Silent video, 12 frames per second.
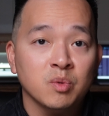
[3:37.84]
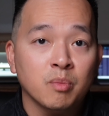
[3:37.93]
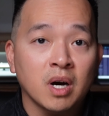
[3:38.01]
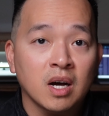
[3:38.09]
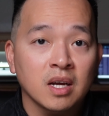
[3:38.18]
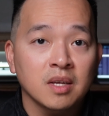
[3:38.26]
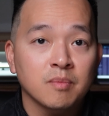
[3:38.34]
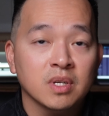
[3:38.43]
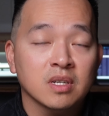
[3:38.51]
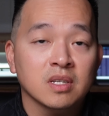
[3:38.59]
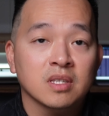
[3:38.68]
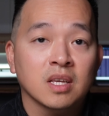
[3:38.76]
buy,
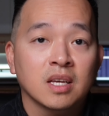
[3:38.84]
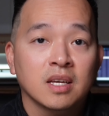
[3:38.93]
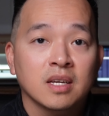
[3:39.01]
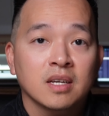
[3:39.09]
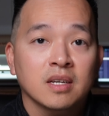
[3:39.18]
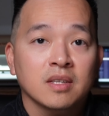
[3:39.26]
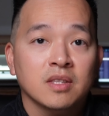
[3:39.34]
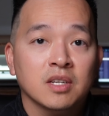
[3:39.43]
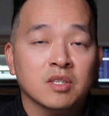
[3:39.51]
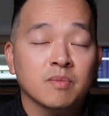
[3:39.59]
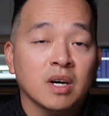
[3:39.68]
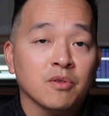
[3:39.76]
because
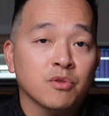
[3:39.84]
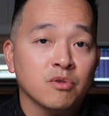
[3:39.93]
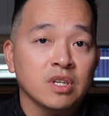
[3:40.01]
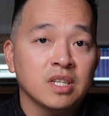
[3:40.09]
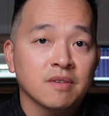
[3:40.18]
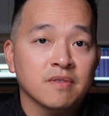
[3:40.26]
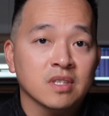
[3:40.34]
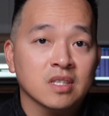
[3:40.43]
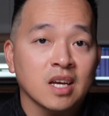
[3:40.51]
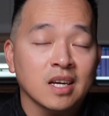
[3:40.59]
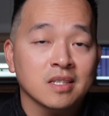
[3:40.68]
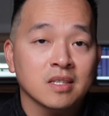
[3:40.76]
there's about 3 different
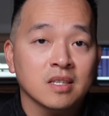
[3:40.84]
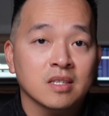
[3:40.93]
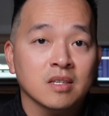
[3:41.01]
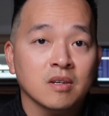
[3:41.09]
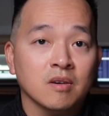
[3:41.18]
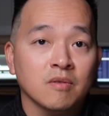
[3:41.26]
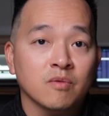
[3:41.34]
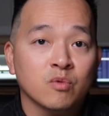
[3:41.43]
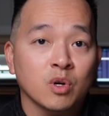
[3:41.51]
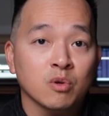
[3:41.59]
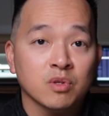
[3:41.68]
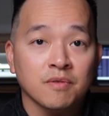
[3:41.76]
sizes of
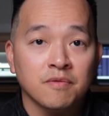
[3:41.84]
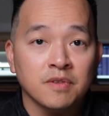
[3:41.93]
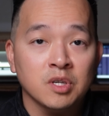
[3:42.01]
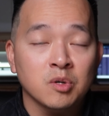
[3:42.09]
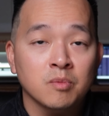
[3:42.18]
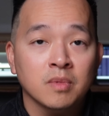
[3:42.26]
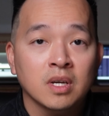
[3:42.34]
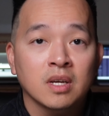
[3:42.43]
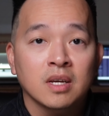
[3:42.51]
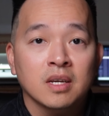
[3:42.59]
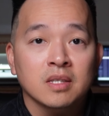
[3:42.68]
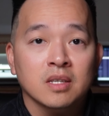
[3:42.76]
rolls of film.
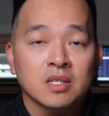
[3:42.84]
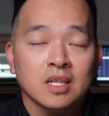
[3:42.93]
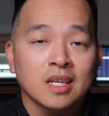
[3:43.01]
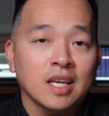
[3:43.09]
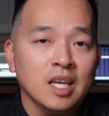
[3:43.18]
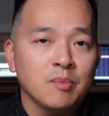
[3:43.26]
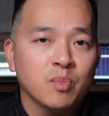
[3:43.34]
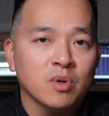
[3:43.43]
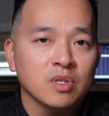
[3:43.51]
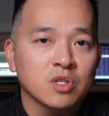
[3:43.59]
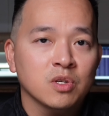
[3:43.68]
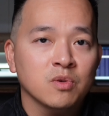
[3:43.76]
There's like an
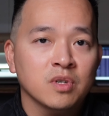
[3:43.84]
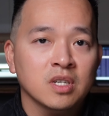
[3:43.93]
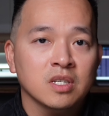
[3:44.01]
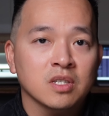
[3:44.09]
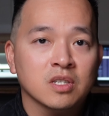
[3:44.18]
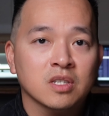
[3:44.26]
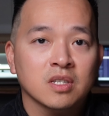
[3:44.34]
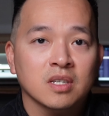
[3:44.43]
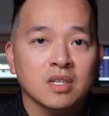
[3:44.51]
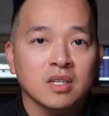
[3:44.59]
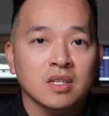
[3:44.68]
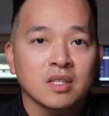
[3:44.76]
8.2 inch,
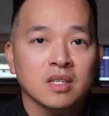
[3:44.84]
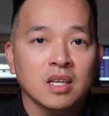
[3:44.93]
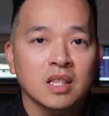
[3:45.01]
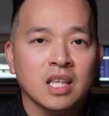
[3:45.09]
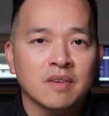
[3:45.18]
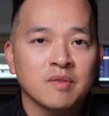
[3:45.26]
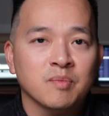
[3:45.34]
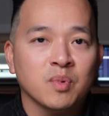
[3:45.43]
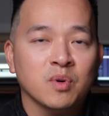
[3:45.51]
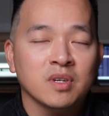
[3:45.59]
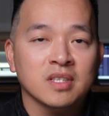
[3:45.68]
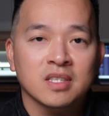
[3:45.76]

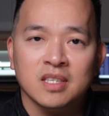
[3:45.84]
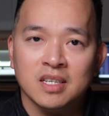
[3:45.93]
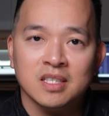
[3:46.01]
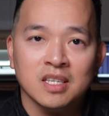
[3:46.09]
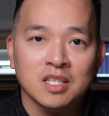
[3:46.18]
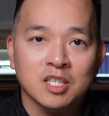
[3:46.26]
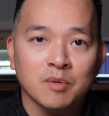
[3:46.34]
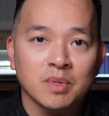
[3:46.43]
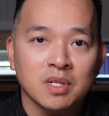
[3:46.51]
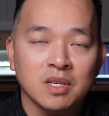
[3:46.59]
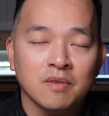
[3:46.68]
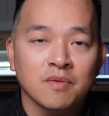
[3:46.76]
11.6 inch, I
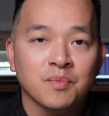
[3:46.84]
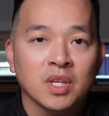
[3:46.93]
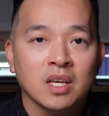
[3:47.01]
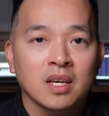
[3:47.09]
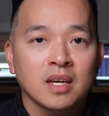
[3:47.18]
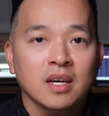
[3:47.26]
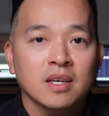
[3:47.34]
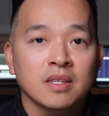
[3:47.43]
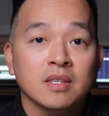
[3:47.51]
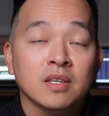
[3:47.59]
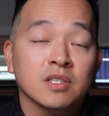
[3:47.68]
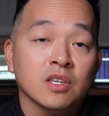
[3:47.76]
believe. And
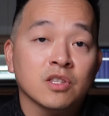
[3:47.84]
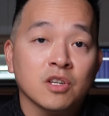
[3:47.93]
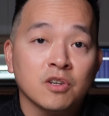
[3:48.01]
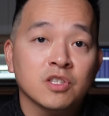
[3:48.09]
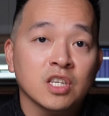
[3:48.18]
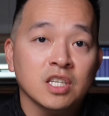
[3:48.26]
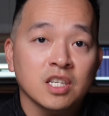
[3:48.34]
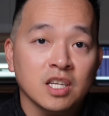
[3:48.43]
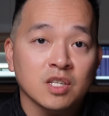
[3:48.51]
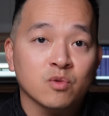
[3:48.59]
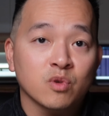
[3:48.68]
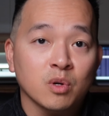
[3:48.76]
then there's a 13
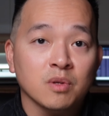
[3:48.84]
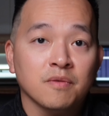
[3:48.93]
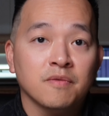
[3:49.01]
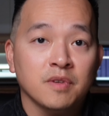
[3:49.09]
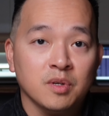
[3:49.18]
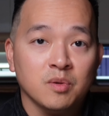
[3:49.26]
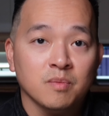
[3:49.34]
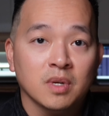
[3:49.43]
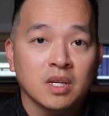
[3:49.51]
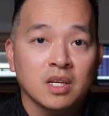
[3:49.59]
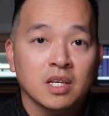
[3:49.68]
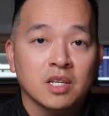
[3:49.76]
inch roll of film.
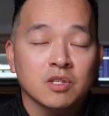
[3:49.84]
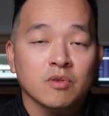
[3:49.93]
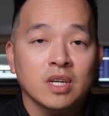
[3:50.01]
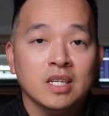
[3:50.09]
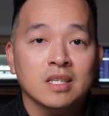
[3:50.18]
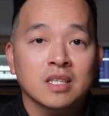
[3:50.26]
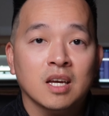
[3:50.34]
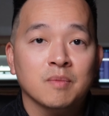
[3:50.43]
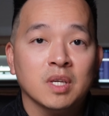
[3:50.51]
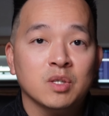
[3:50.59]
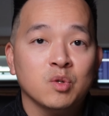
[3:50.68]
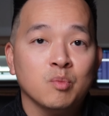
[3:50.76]
So anytime
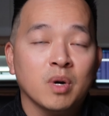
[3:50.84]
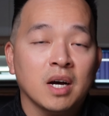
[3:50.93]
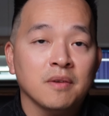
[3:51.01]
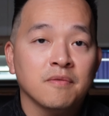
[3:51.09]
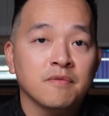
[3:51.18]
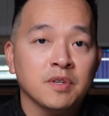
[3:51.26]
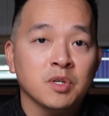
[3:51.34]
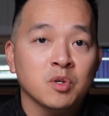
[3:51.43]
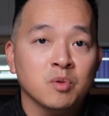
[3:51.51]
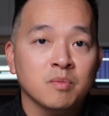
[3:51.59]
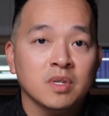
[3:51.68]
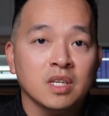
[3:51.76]
that you buy
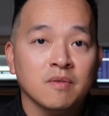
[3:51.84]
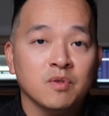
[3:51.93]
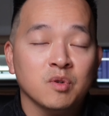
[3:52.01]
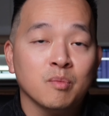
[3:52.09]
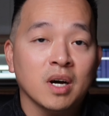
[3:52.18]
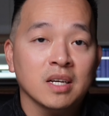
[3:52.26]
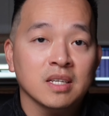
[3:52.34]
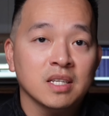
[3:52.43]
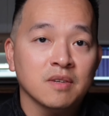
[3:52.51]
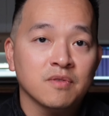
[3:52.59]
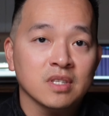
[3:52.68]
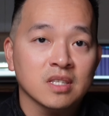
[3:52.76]
film, if you're buying a
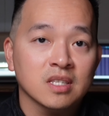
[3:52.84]
different